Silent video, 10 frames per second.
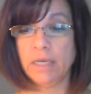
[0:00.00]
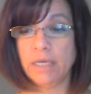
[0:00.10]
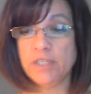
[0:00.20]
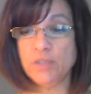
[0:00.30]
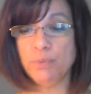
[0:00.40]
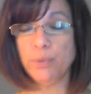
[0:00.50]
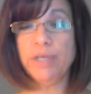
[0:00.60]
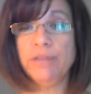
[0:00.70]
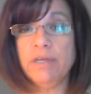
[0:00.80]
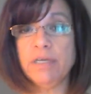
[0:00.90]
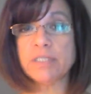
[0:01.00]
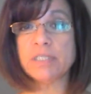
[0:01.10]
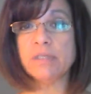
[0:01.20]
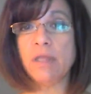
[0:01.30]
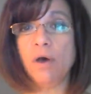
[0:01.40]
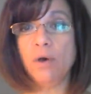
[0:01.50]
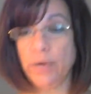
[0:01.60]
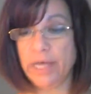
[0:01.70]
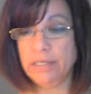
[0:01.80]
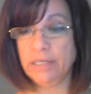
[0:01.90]
His breathing is slow
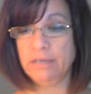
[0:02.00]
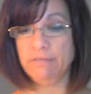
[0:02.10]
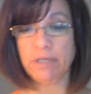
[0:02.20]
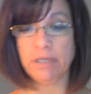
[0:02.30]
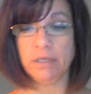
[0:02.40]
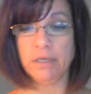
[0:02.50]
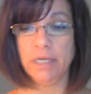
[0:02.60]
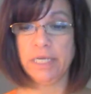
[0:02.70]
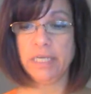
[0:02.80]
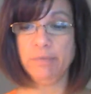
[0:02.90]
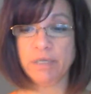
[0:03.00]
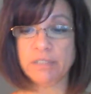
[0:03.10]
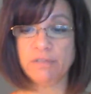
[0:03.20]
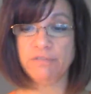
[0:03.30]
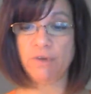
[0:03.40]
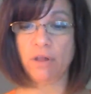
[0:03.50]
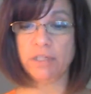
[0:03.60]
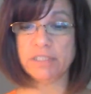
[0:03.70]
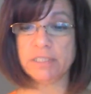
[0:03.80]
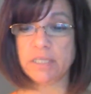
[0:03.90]
and even. He must have
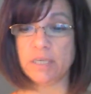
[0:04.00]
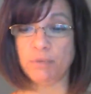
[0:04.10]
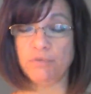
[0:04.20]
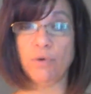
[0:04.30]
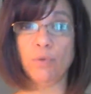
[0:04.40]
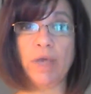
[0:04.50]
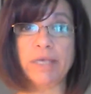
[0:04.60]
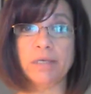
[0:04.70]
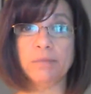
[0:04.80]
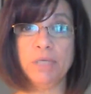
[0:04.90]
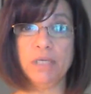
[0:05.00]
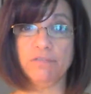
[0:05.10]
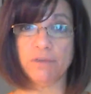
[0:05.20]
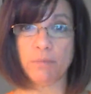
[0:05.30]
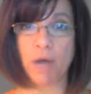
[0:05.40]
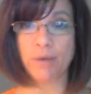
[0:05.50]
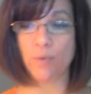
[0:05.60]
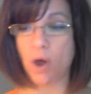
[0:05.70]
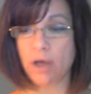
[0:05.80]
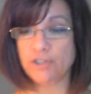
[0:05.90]
fallen asleep before waking me from my
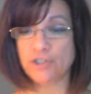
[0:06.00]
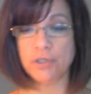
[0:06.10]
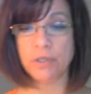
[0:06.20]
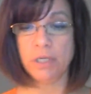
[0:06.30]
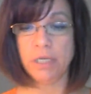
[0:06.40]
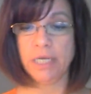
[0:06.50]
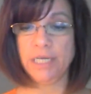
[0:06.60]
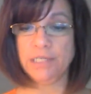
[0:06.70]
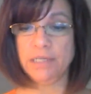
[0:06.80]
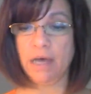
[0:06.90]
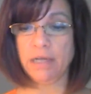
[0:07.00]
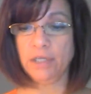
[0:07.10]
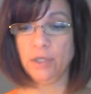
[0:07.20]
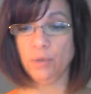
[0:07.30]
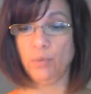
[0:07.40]
watch. He did not hear